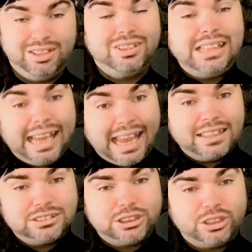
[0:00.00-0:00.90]
The
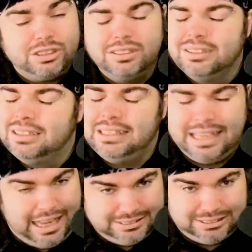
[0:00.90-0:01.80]
answer,
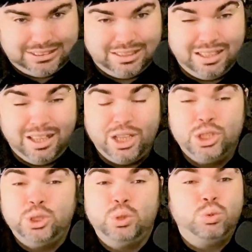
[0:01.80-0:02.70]
yes.
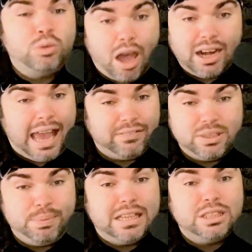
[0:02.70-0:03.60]
You do not have to
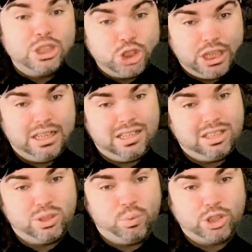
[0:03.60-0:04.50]
be initiated
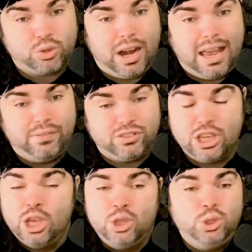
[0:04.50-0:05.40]
into witchcraft.
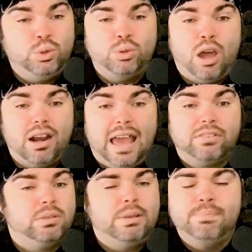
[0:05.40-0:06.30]
You do not have
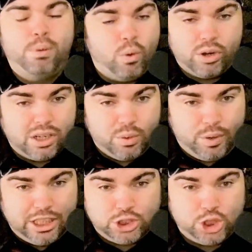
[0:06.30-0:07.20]
to be born a
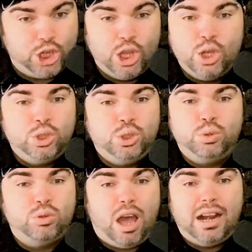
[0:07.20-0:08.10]
witch. You
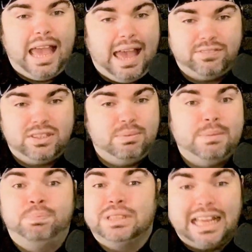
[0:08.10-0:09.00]
do not have to be
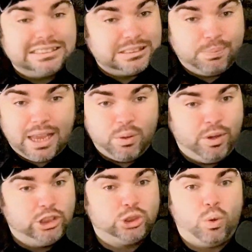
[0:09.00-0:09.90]
blessed by a
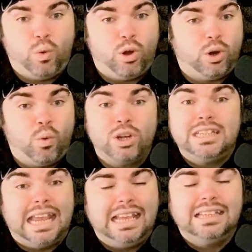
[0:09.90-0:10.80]
witch or
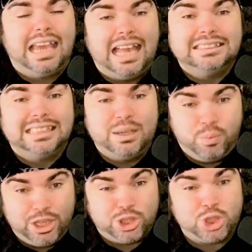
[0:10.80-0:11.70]
ordained as a
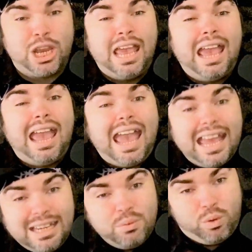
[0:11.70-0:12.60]
witch.
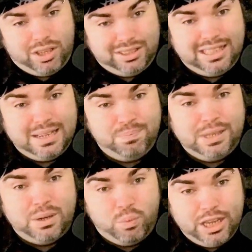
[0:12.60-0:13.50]
Anyone can
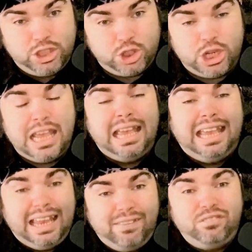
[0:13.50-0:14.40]
be a witch
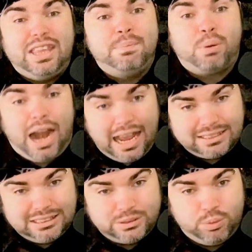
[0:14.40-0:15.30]
if they
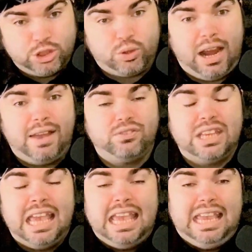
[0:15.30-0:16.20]
practice witchcraft,
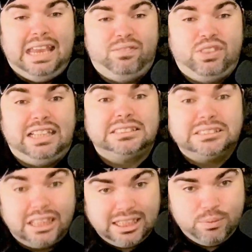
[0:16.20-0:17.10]
if they
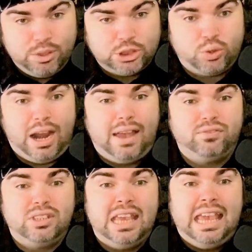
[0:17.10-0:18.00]
study
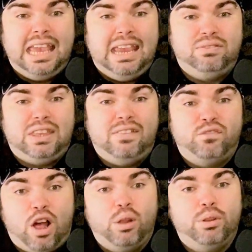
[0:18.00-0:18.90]
witchcraft, if they
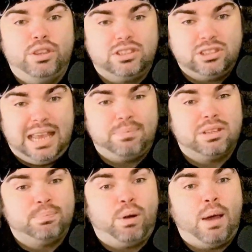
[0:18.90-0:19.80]
follow the steps
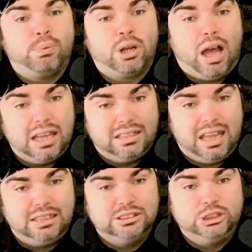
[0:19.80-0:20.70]
and proper
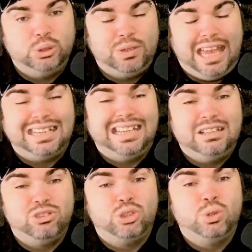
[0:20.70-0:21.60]
guidelines to get
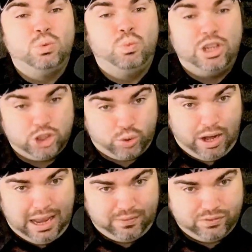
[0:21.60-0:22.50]
into
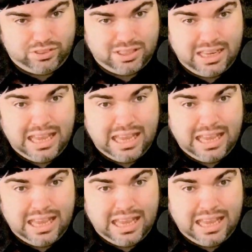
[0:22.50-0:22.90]
witchcraft.